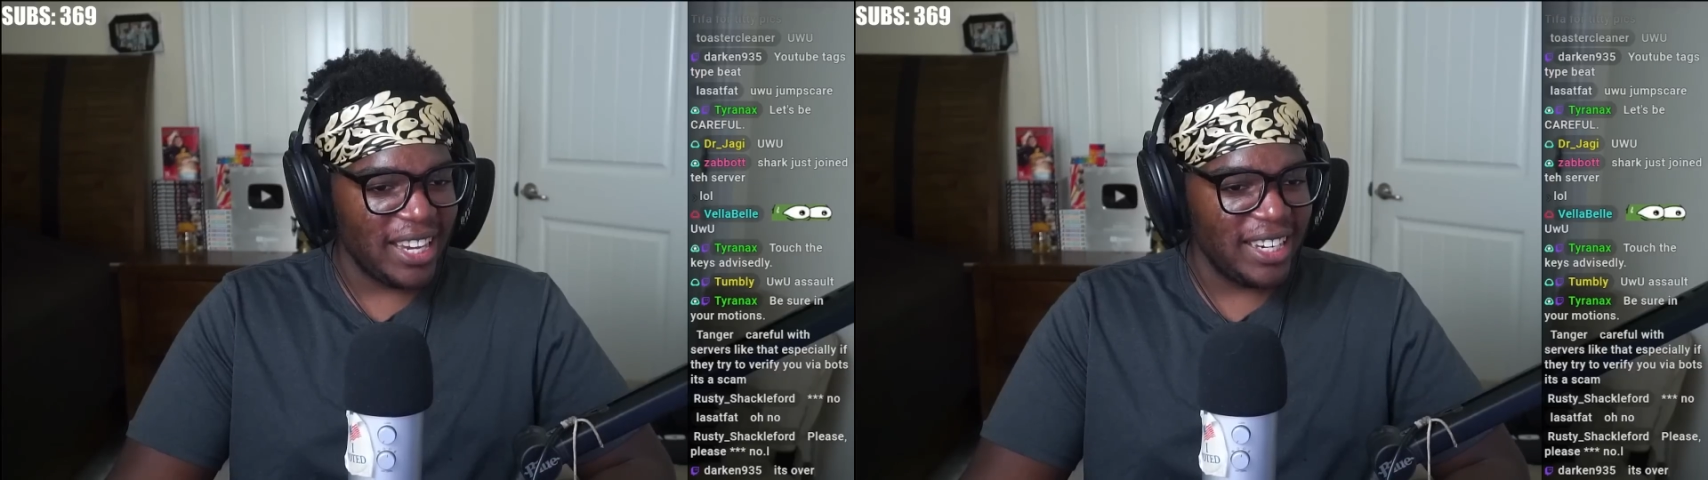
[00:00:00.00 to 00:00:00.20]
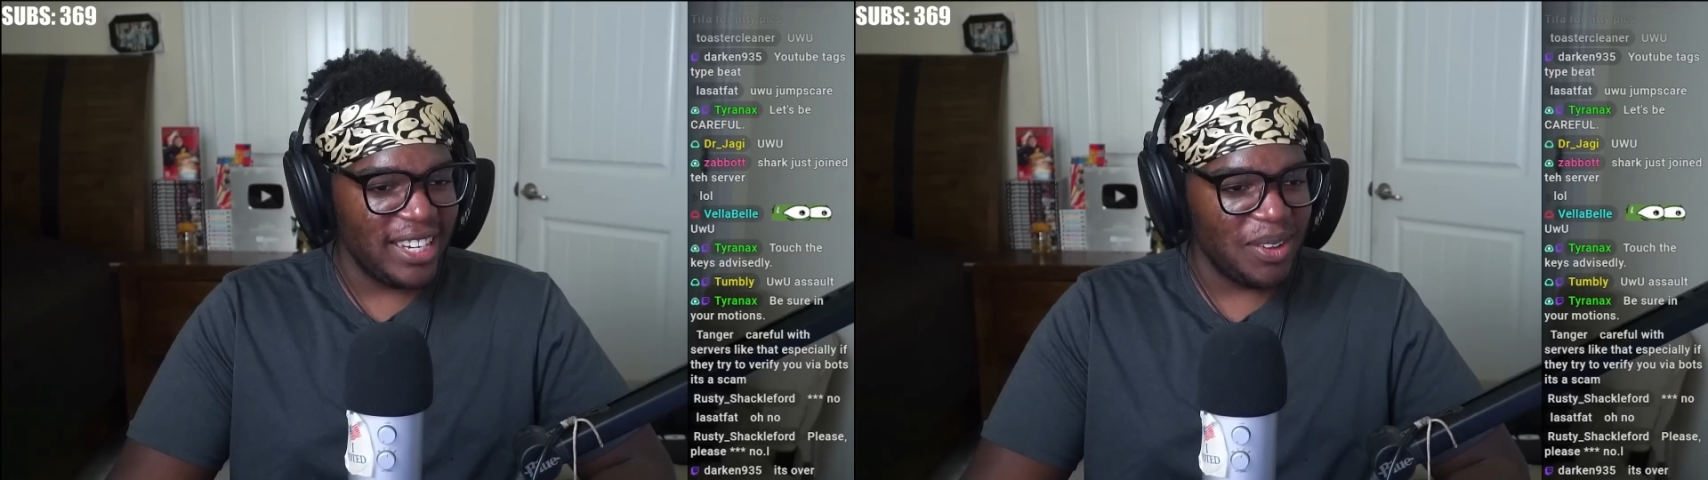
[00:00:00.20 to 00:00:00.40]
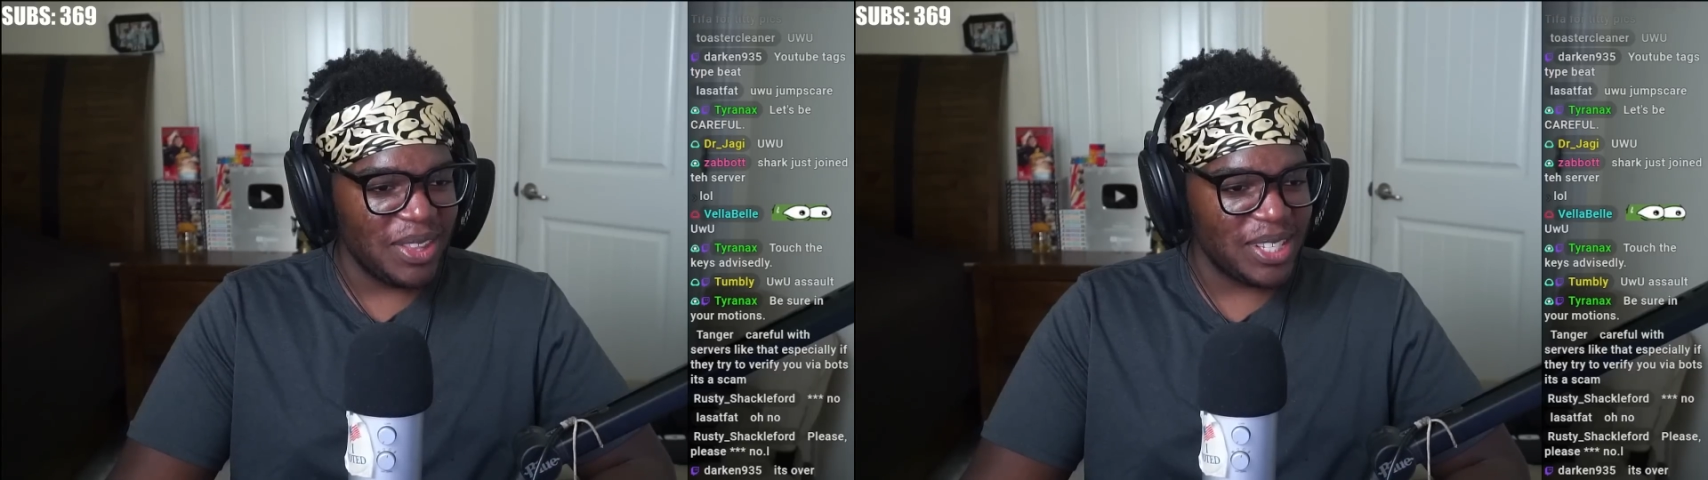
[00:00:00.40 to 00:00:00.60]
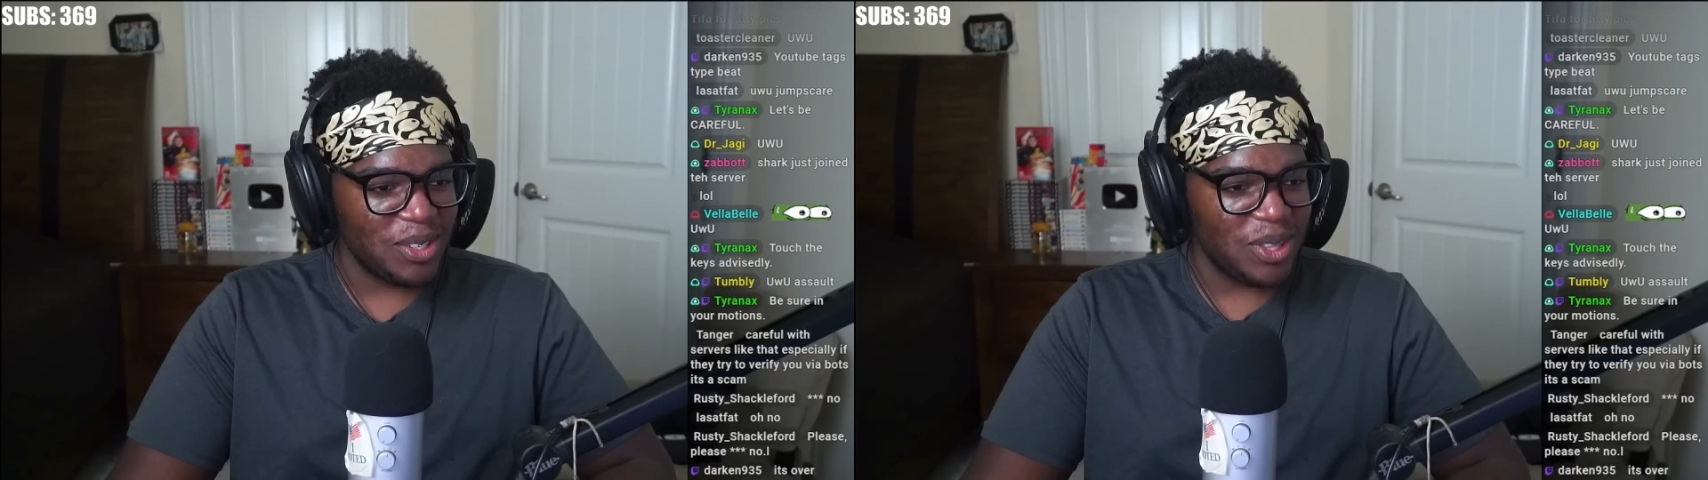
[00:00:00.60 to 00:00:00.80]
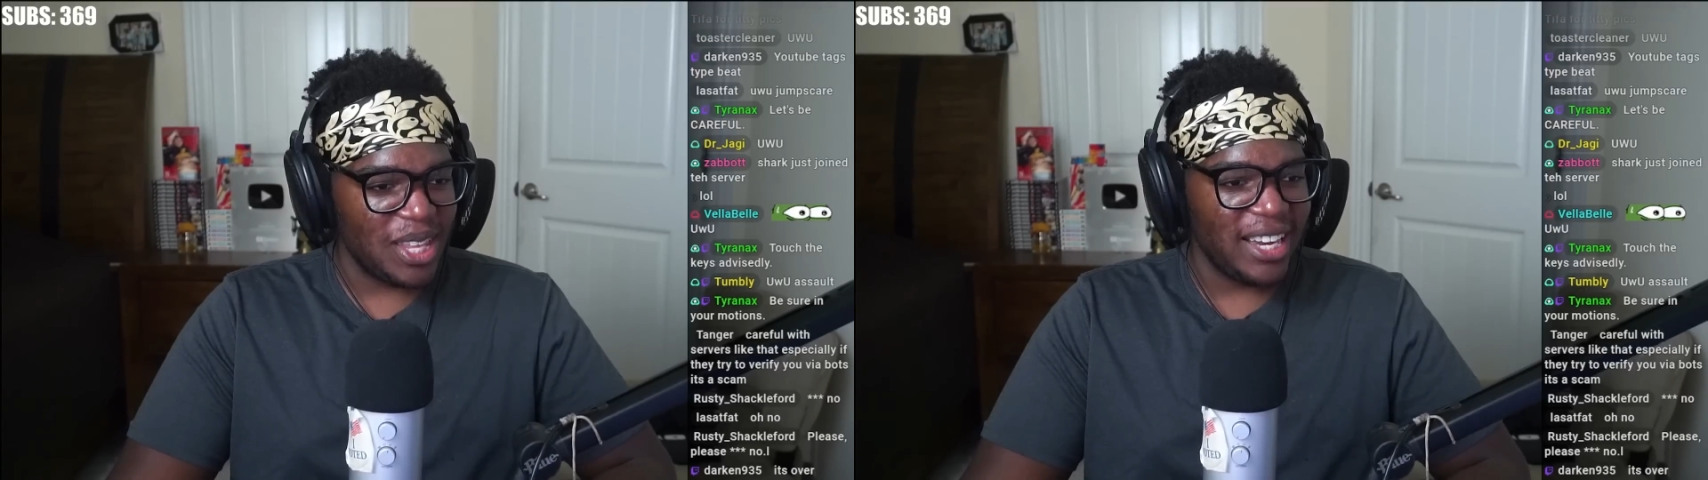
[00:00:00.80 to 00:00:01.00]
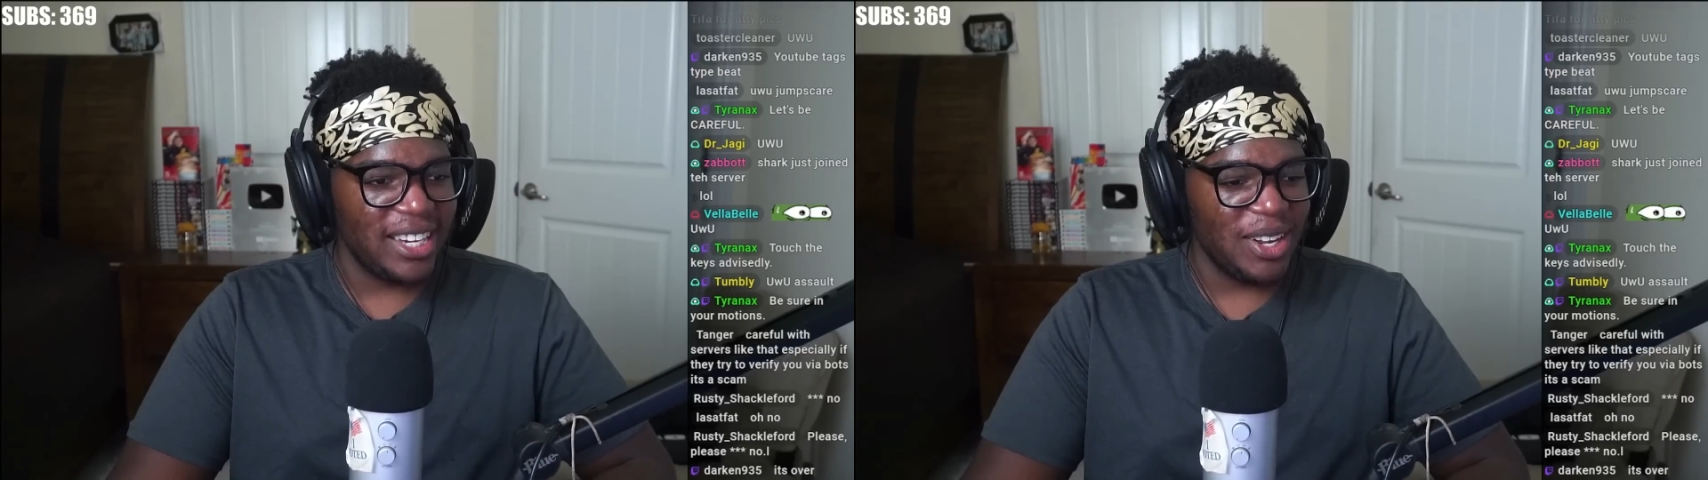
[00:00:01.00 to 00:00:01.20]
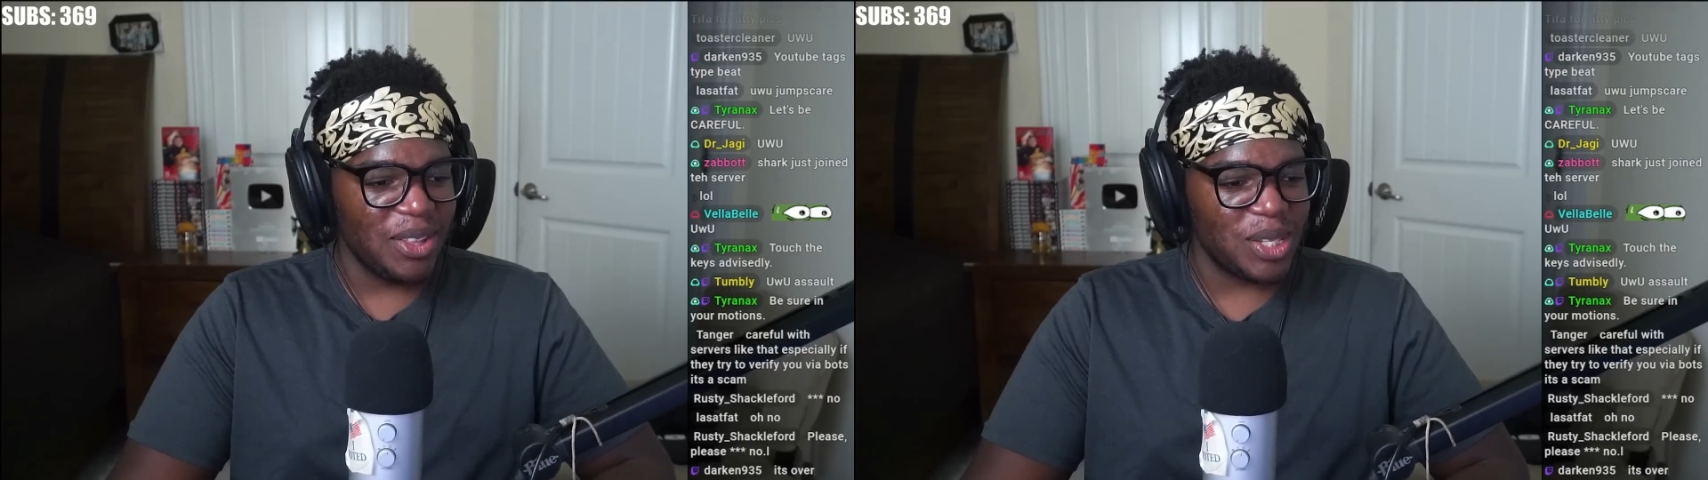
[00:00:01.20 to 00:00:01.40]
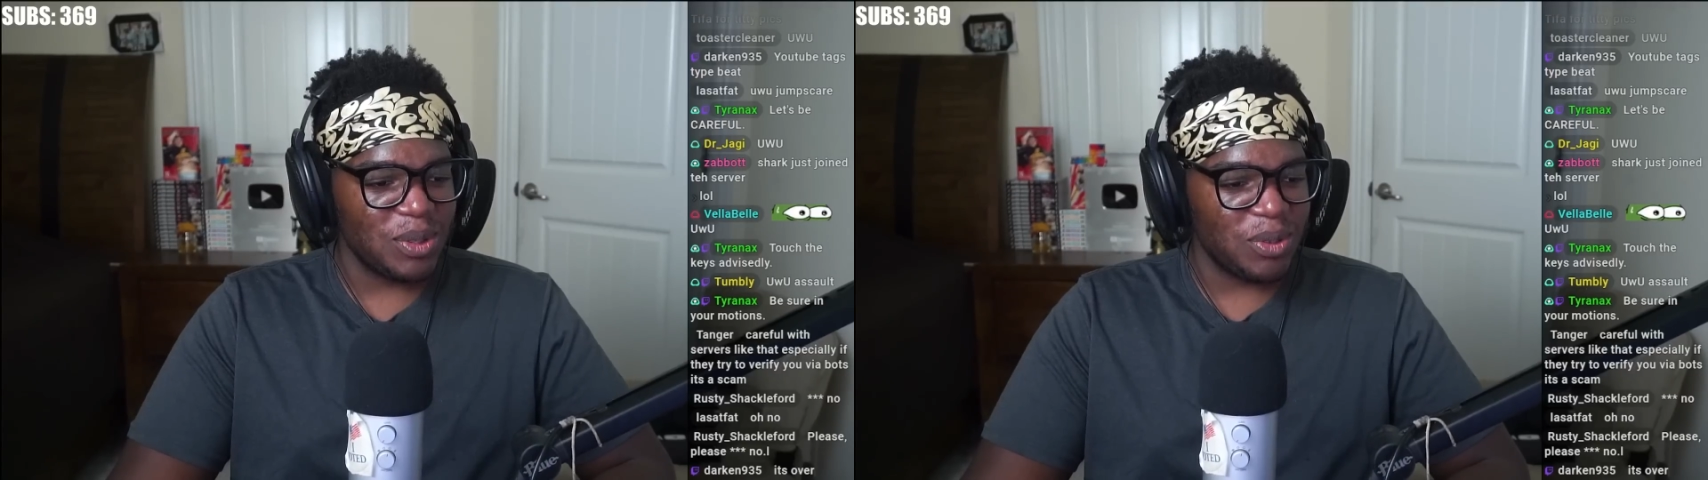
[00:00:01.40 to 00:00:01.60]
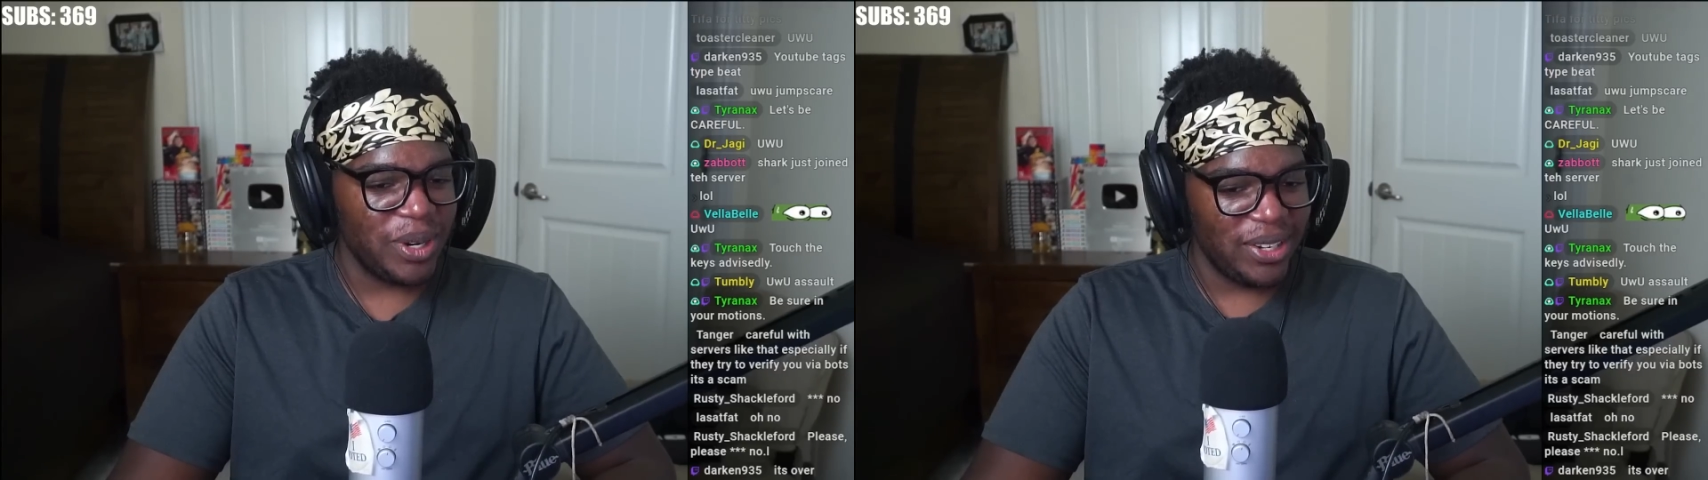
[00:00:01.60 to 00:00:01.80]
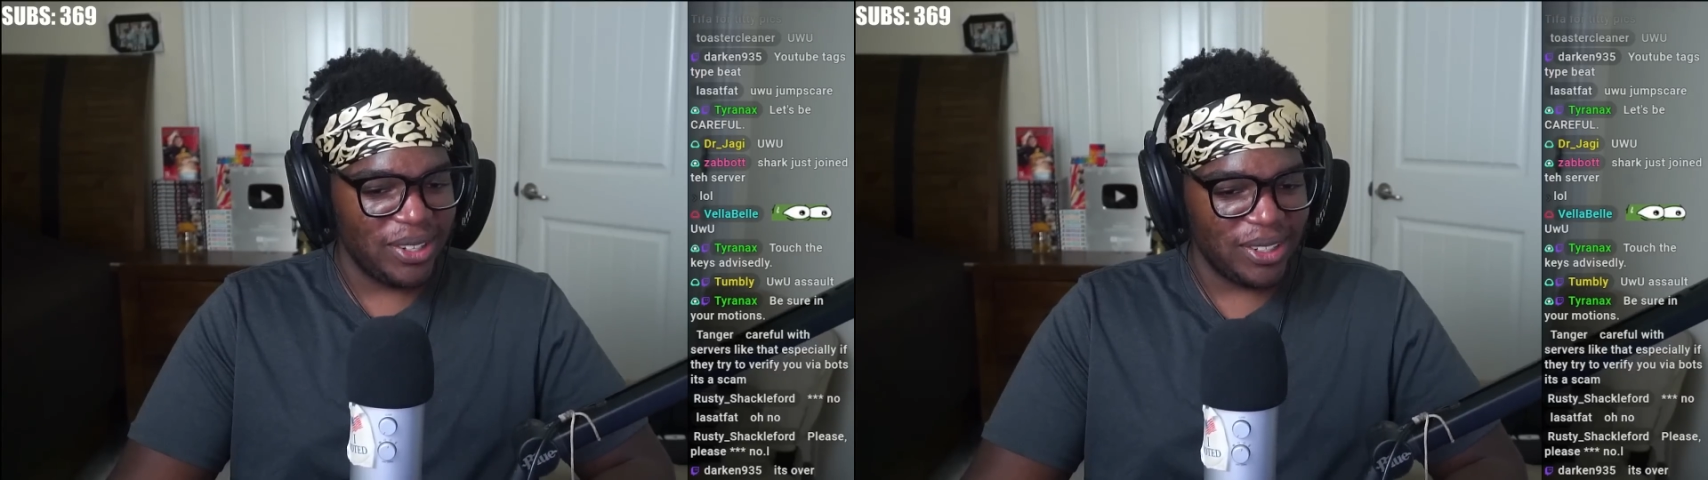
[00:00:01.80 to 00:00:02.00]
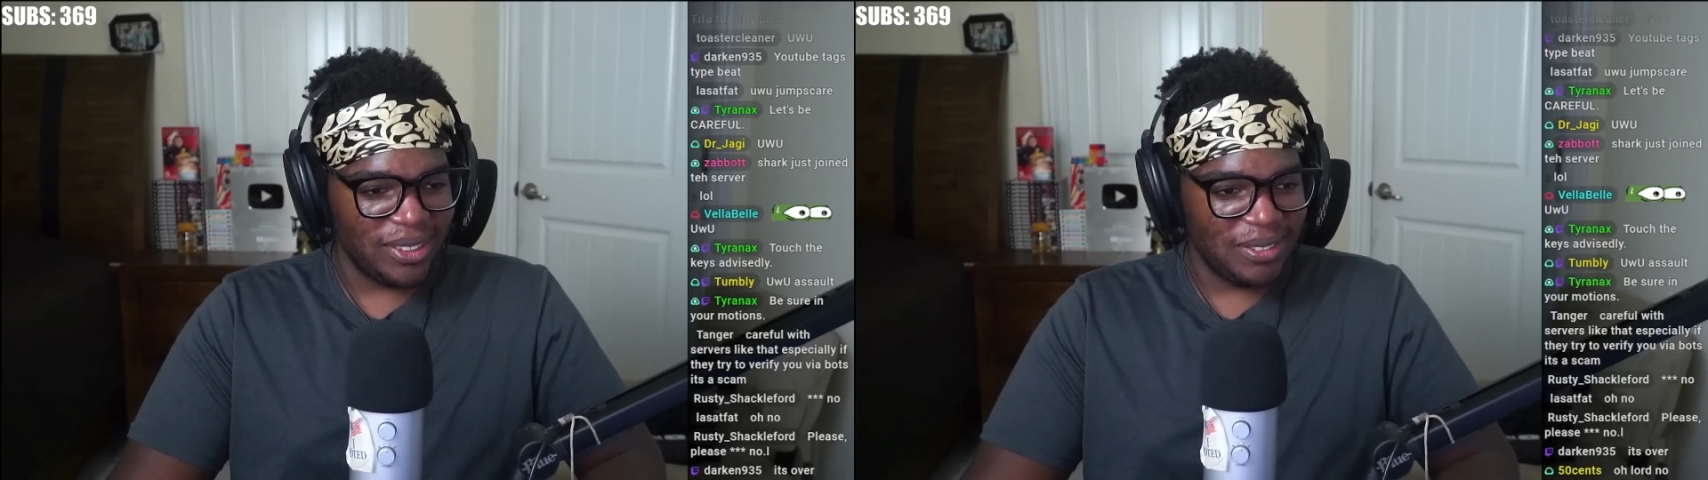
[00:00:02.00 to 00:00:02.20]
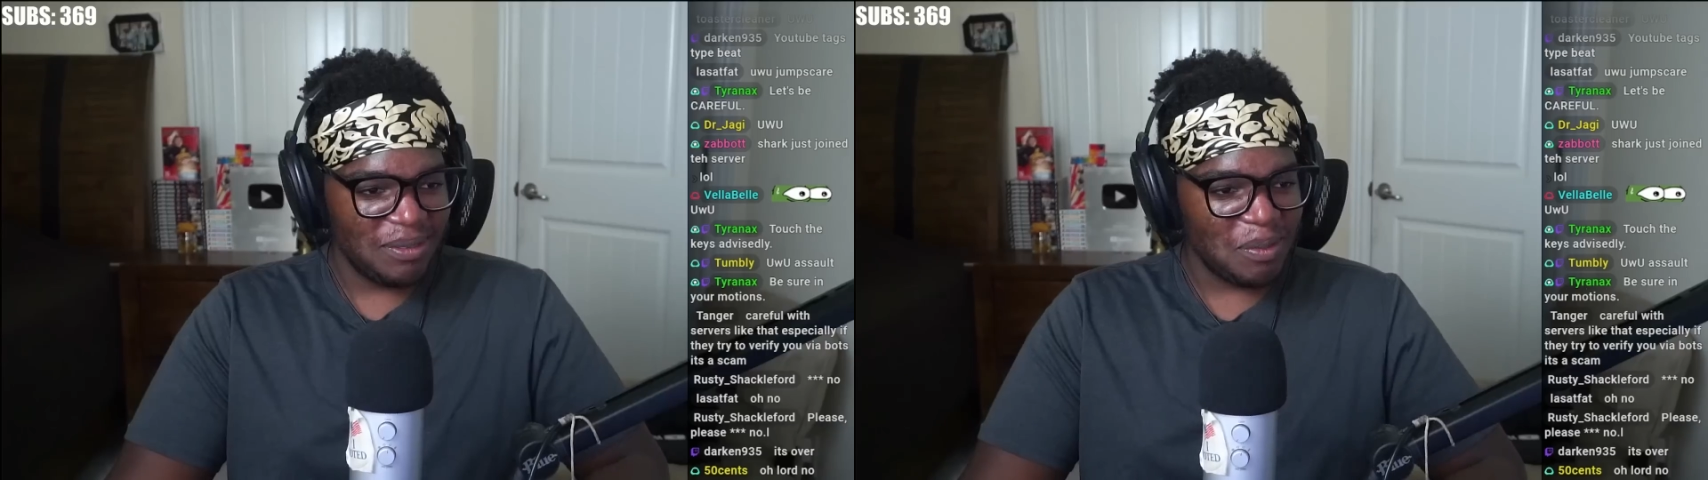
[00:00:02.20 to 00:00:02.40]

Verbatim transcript: I didn't know this is I didn't know this was real.